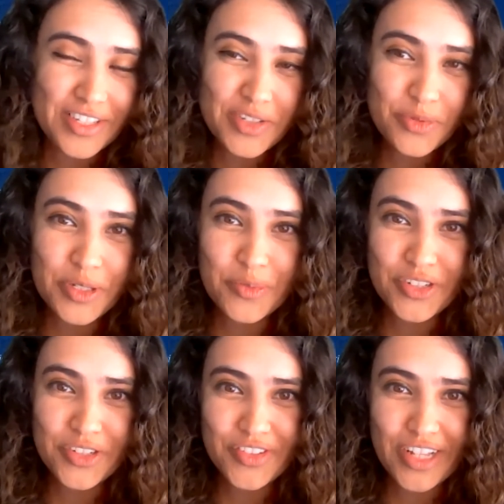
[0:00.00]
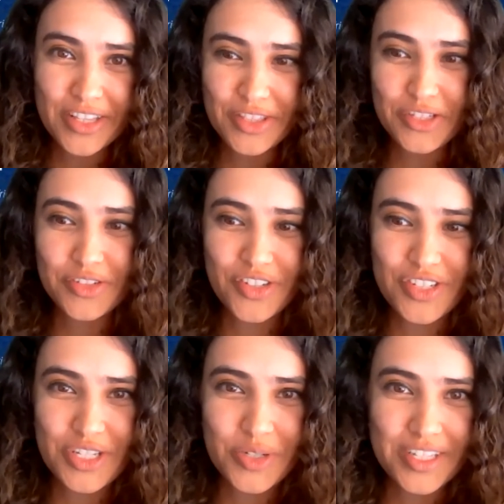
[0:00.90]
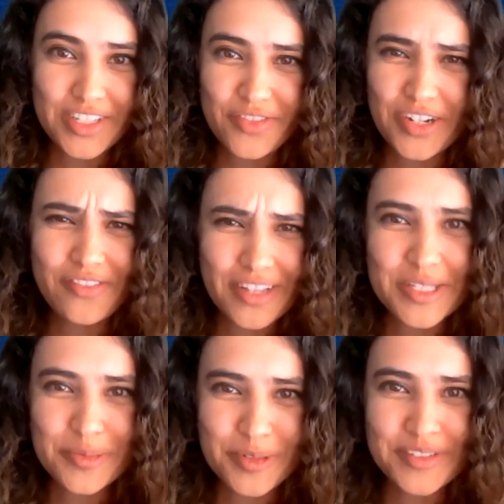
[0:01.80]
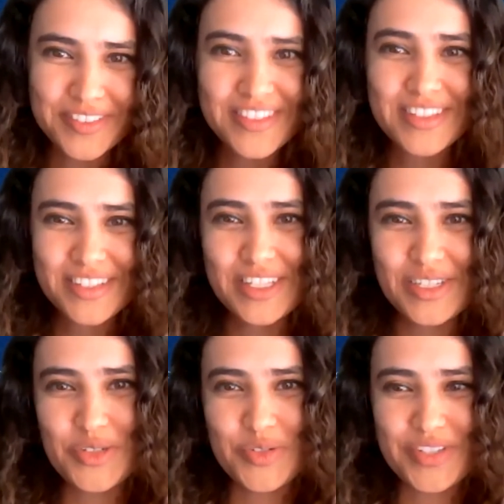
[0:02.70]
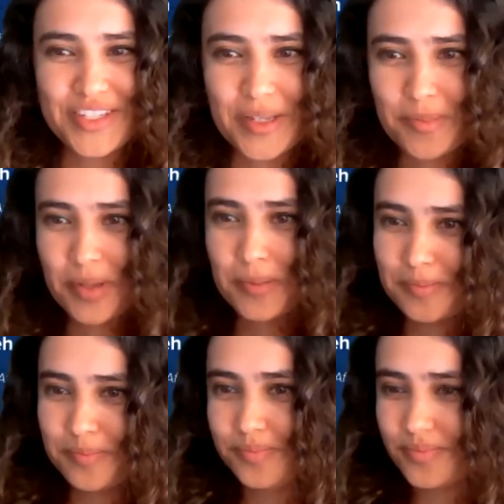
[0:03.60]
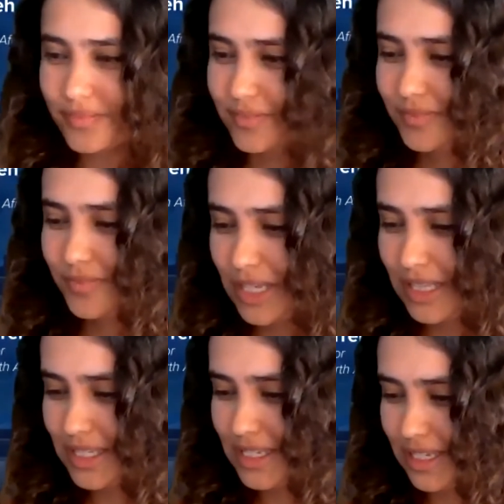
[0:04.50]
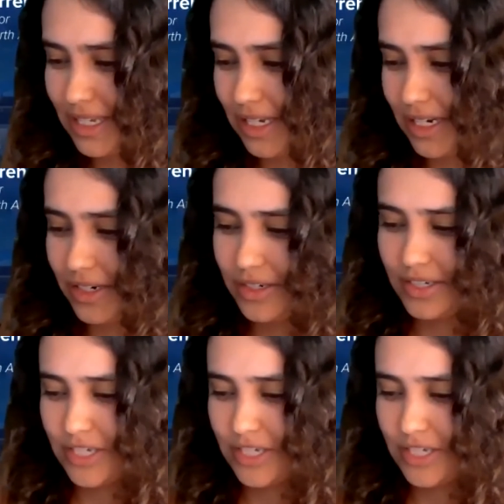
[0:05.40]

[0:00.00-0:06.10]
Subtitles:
it's really wonderful at the university. It's very flexible in choosing something. Let's see here.